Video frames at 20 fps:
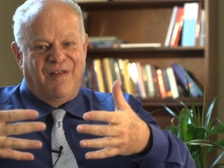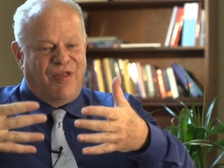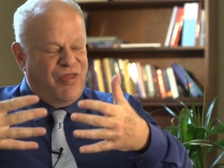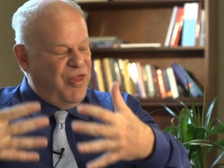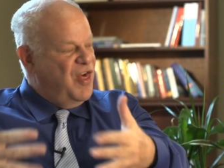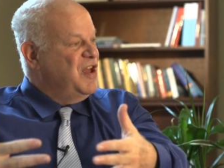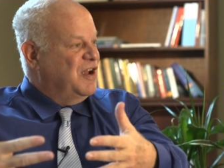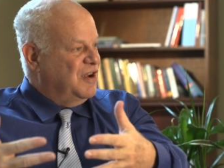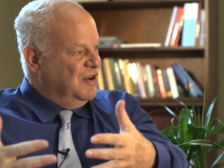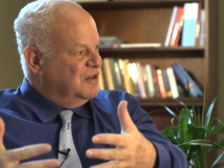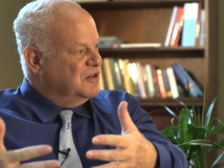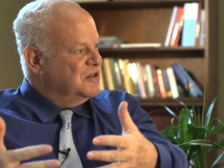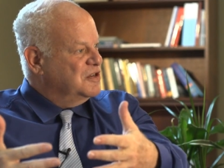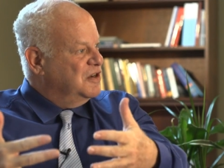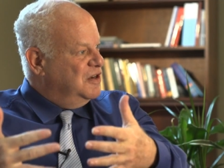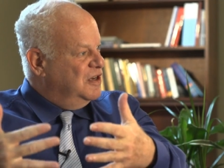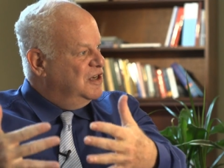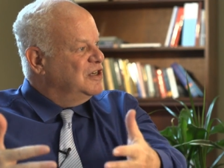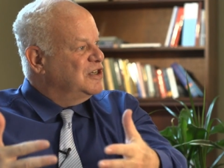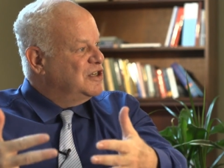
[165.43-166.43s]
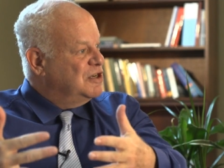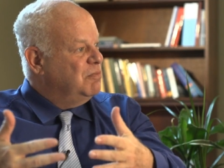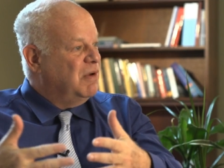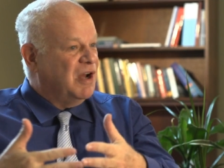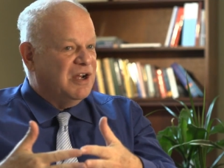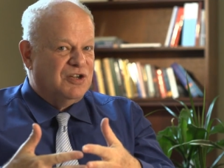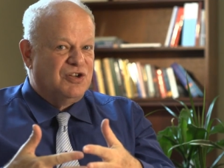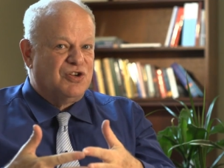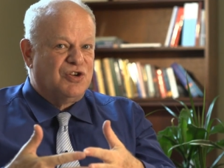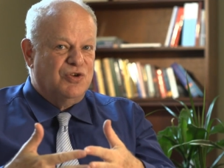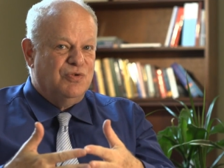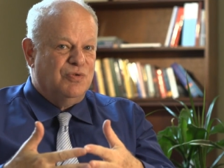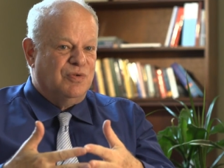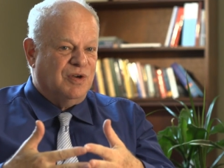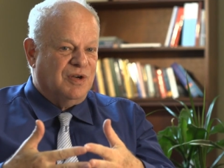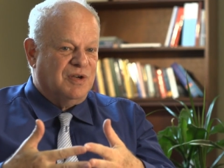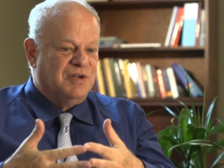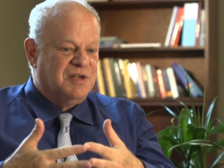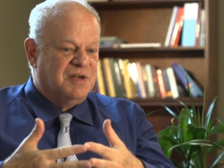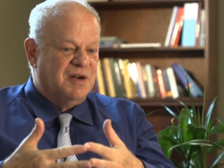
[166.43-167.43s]
things into my
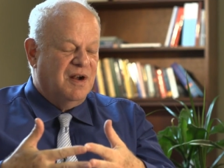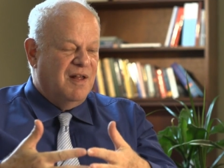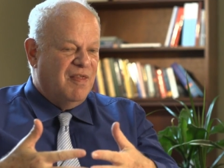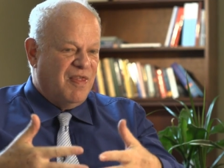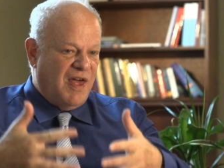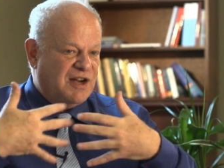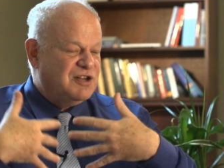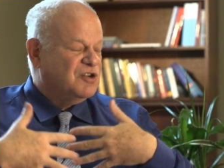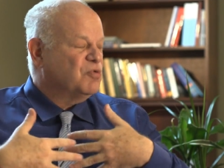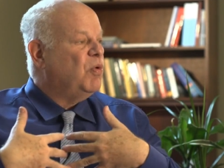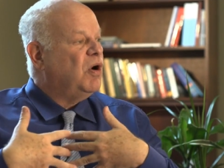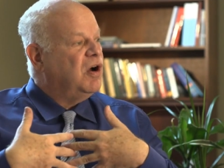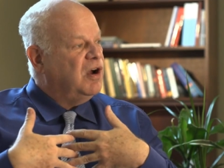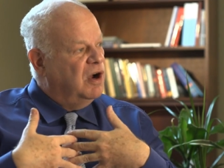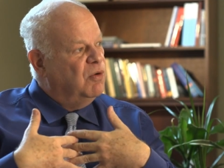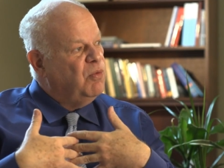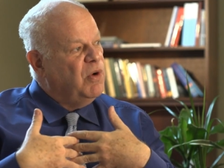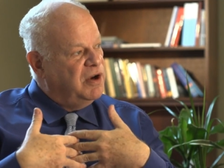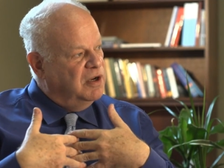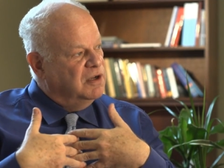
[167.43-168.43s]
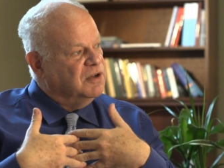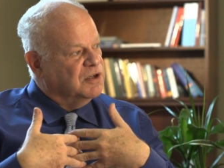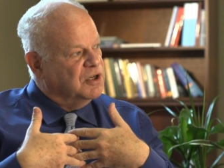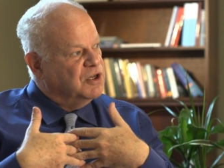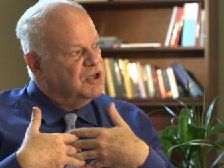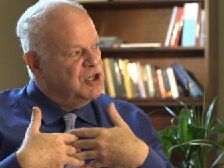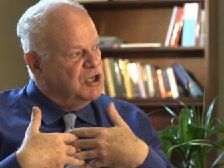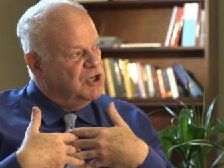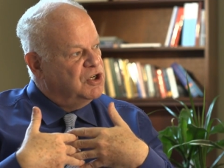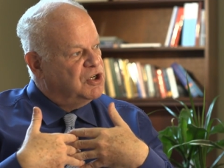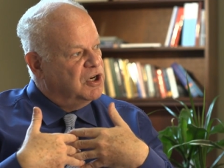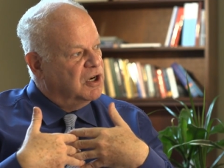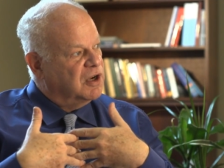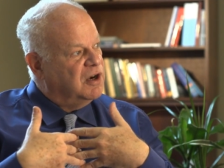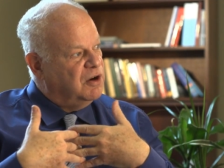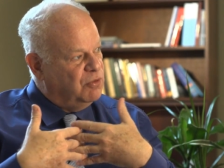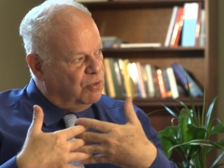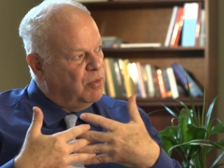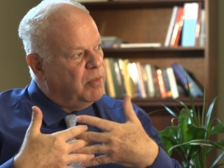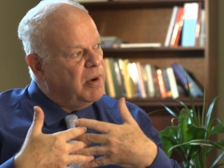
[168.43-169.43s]
students, that's why I went into teaching,
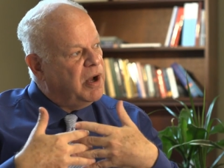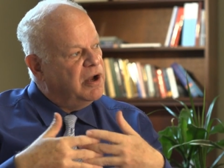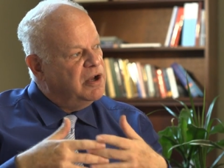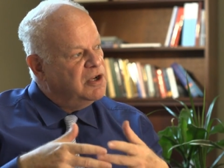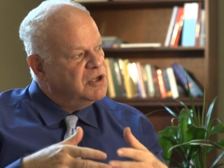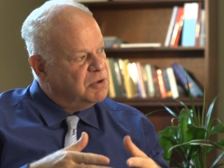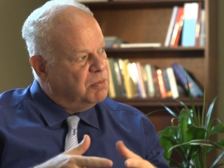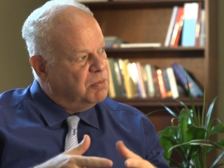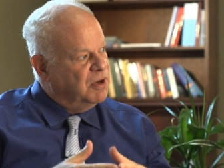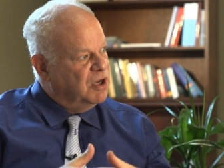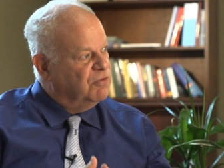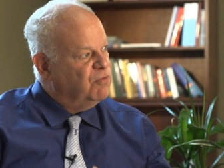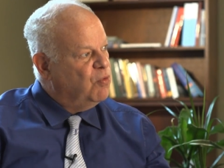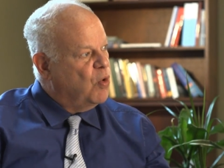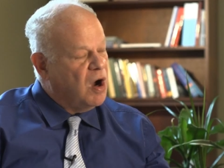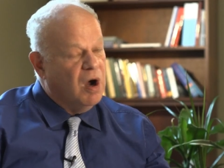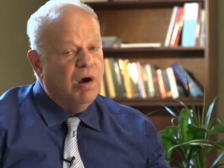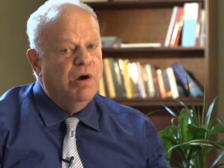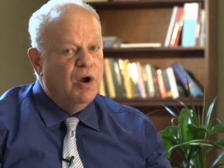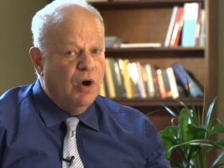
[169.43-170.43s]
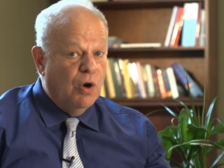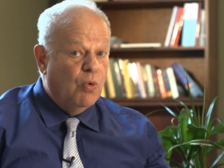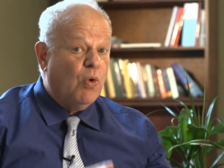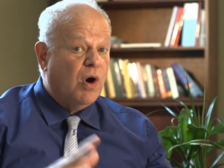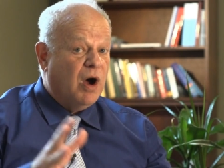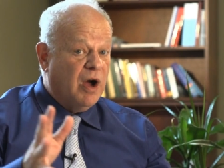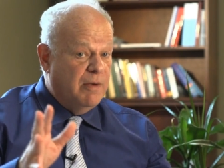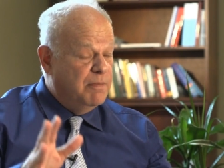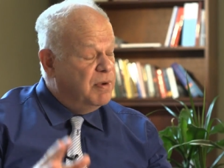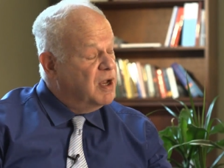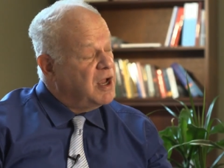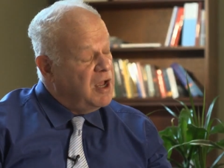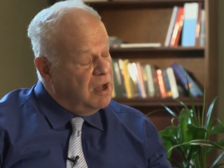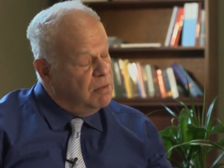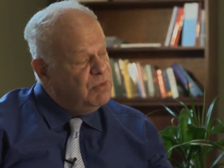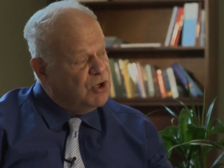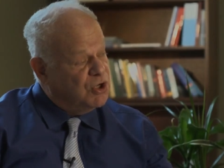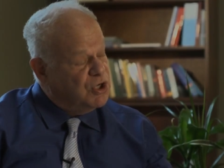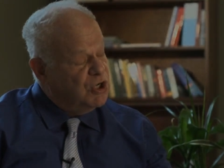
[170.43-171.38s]
and it reminds me of why I became a